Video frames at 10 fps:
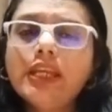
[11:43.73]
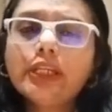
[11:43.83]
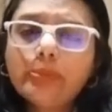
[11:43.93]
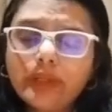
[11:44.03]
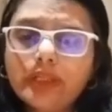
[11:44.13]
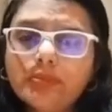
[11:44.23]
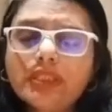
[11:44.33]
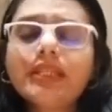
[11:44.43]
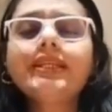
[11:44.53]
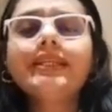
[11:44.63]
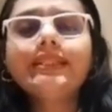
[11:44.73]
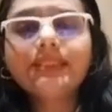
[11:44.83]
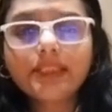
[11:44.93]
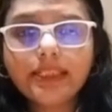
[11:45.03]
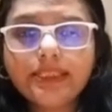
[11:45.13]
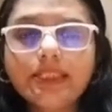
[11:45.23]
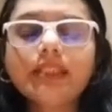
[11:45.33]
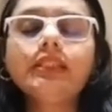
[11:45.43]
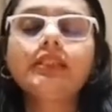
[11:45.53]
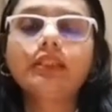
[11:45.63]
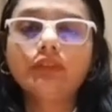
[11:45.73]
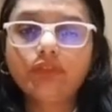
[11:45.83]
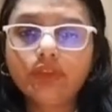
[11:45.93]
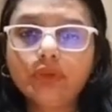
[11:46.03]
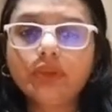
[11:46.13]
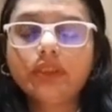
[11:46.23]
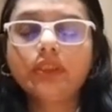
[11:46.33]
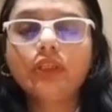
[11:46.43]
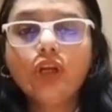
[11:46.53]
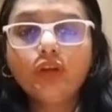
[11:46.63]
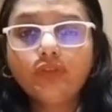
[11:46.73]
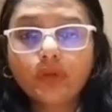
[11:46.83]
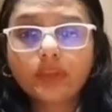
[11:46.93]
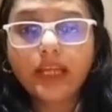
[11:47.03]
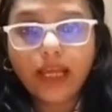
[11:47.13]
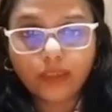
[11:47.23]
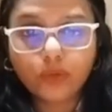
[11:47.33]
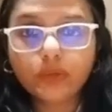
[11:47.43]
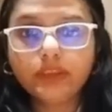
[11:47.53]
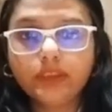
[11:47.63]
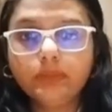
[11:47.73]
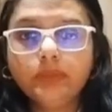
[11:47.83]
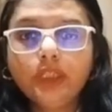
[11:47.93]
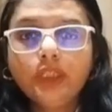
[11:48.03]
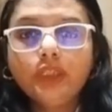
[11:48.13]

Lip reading: it becomes increasingly confusing for the algorithm